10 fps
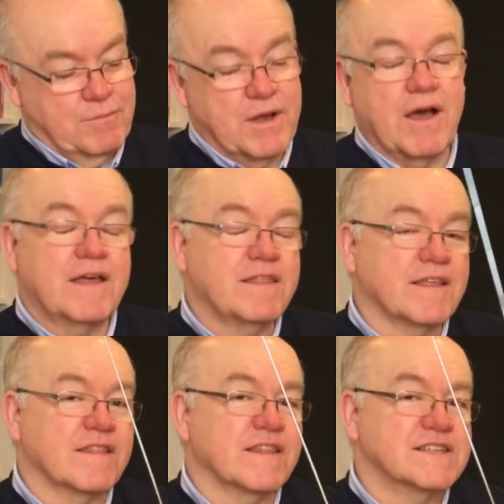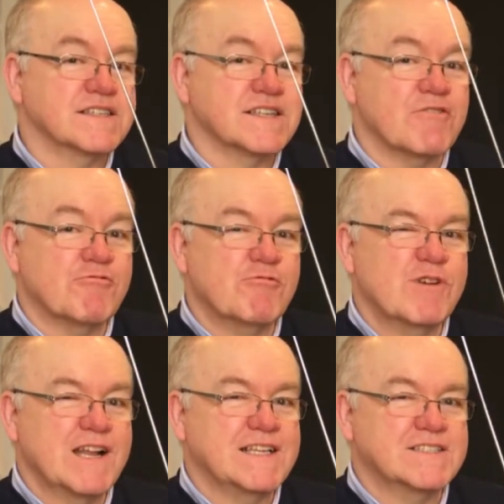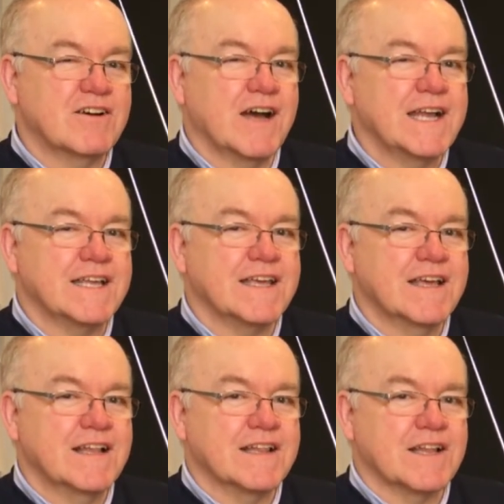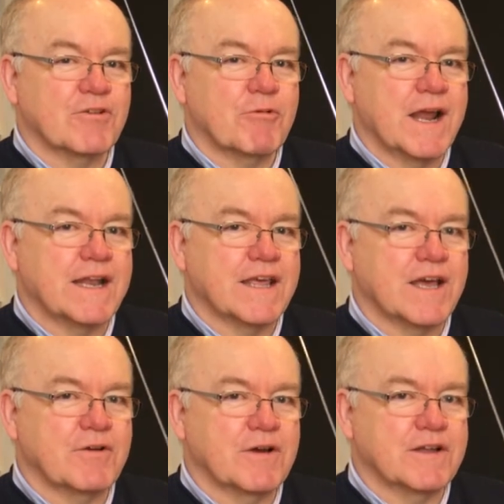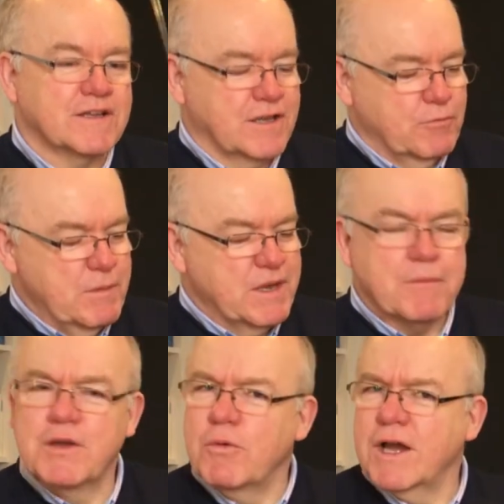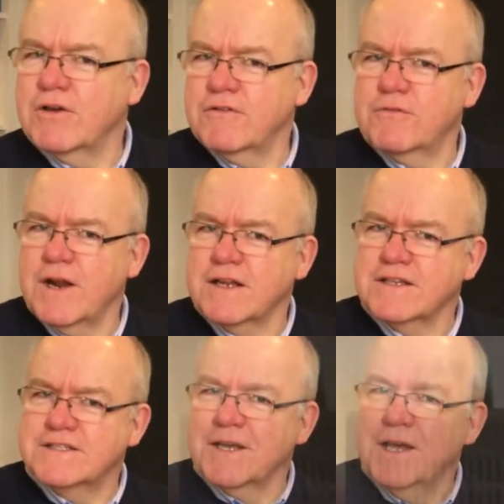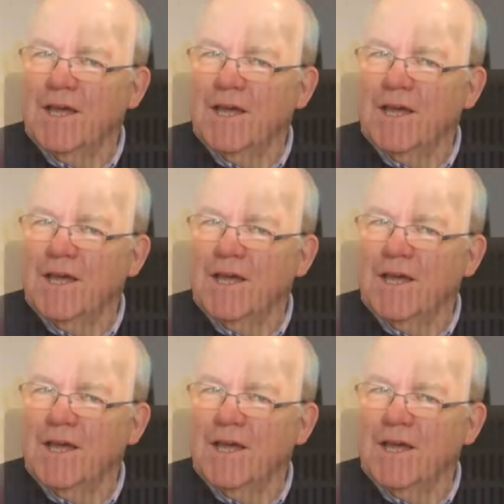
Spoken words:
But I think this is a really tidy little radio, and we're becoming quite good friends,